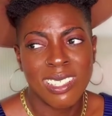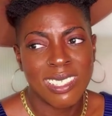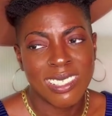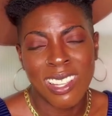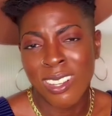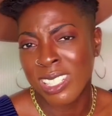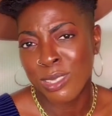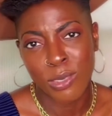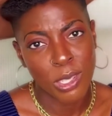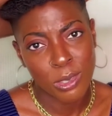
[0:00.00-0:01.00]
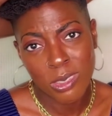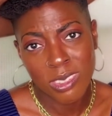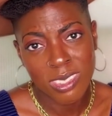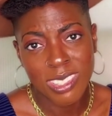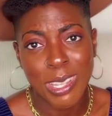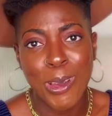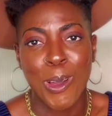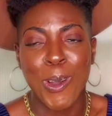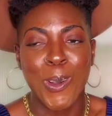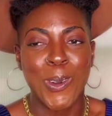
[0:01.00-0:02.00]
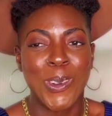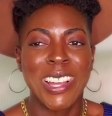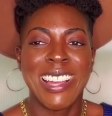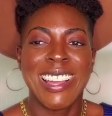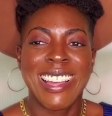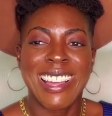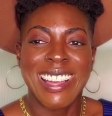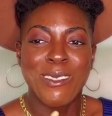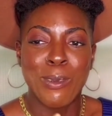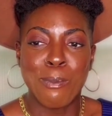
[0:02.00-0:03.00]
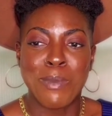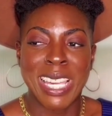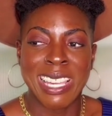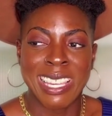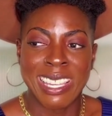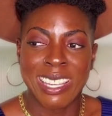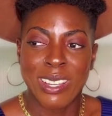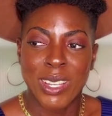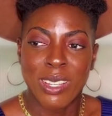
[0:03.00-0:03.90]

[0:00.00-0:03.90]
y'all, that's false. So for me,